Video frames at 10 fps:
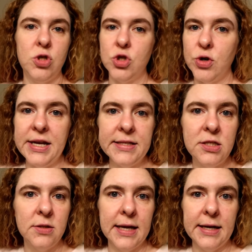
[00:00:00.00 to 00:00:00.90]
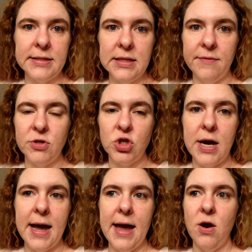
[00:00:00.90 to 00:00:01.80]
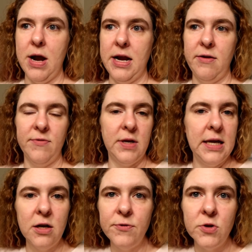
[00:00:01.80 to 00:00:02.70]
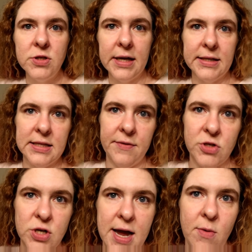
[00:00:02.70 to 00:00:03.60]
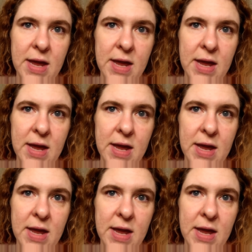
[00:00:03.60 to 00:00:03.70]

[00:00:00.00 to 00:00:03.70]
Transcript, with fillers: treats you'd like us to give a try or any keto food you'd like us to give a try.